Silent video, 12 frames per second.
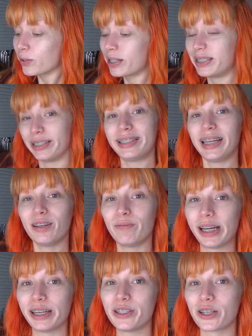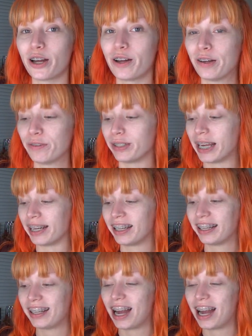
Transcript: So I did take advantage of, like,